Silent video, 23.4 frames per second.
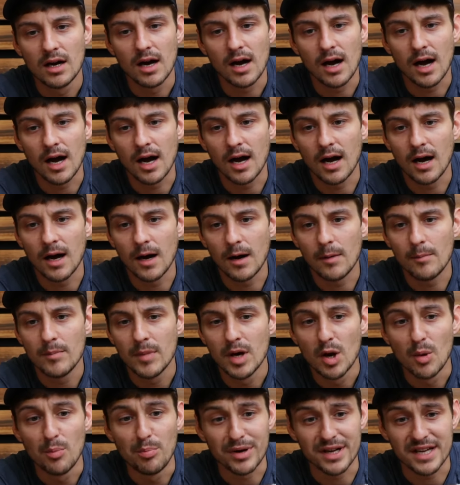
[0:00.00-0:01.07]

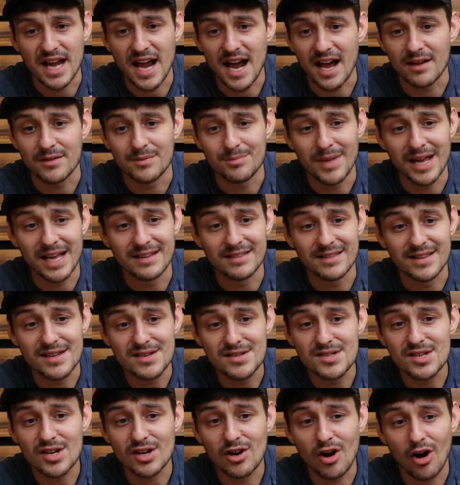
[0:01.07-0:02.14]
but yeah, man, this
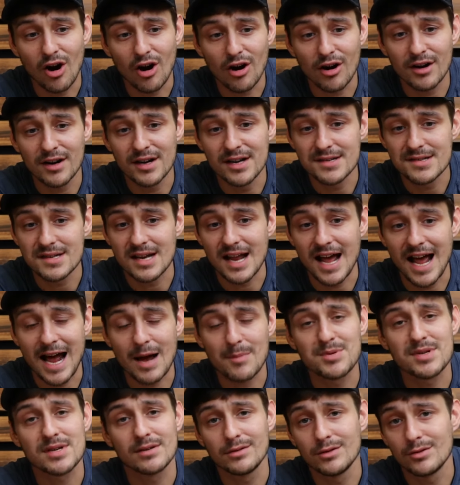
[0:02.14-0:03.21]
cigar is an
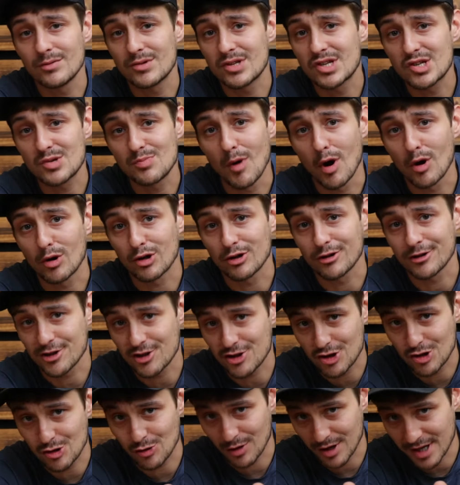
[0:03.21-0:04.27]
absolute smoker's
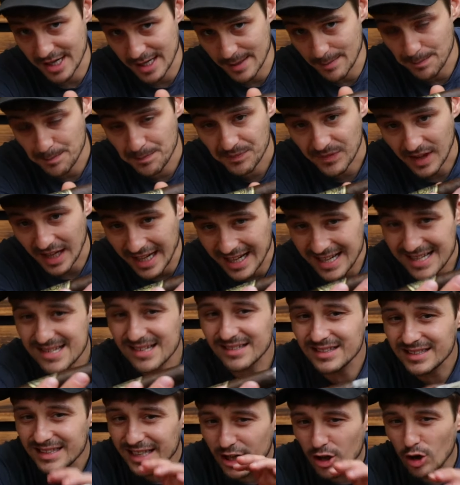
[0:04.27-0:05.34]
dream. It is a
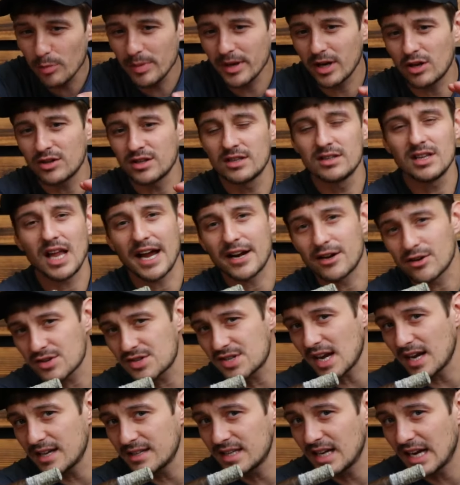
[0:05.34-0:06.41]
little bit on the lighter
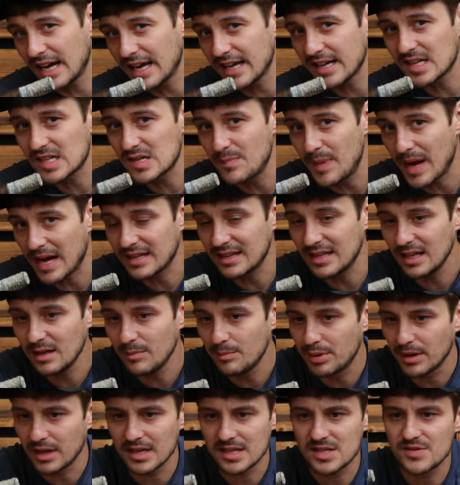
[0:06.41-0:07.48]
side than I expected,
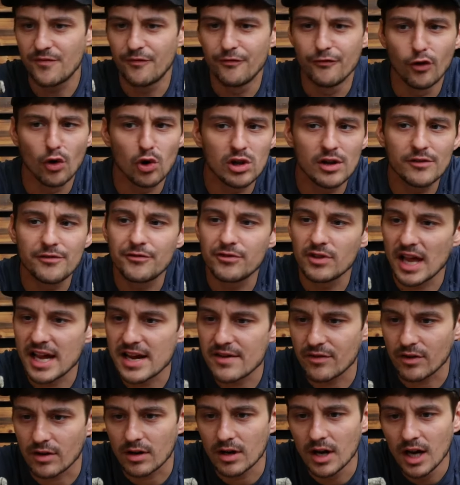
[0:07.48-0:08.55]
but it's full of
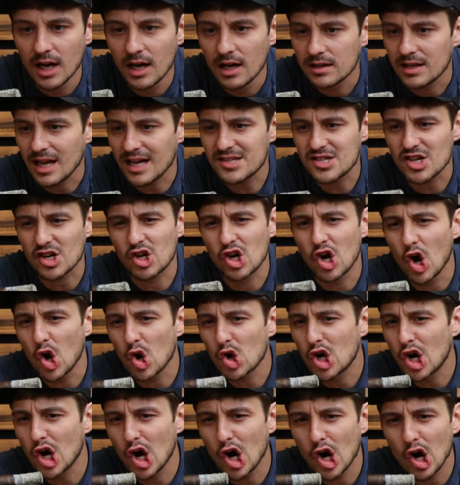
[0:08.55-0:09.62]
flavor. Lots of
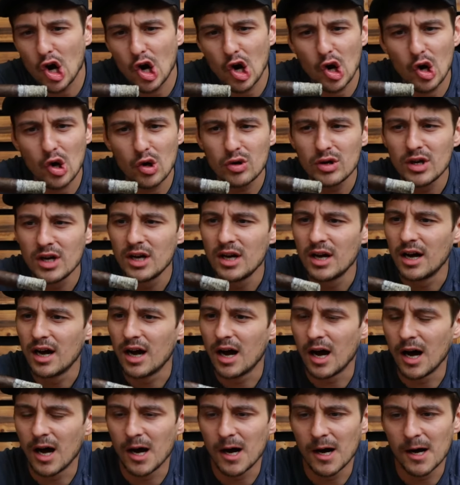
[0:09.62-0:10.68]
cocoa.
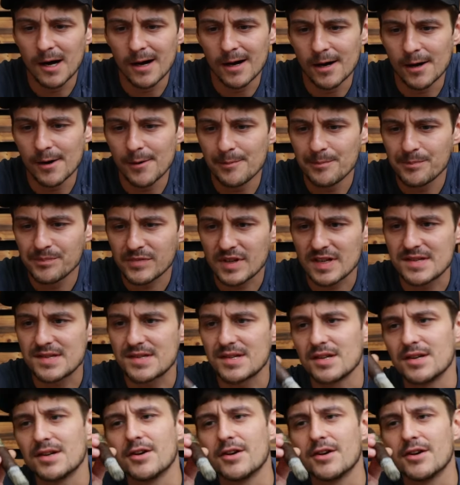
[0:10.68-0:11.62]
Let's see